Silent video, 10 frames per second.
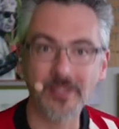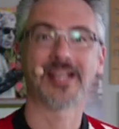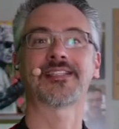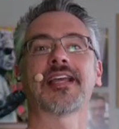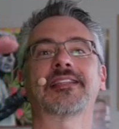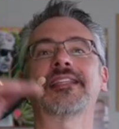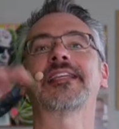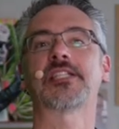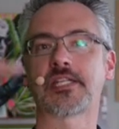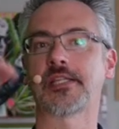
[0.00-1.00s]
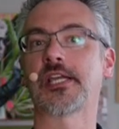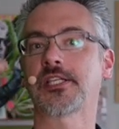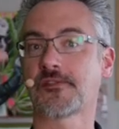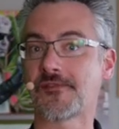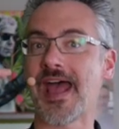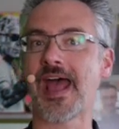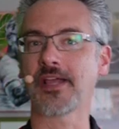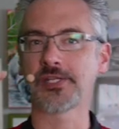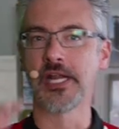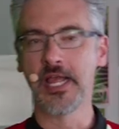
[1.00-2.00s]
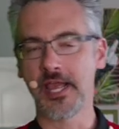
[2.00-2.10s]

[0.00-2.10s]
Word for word: that's at least this fast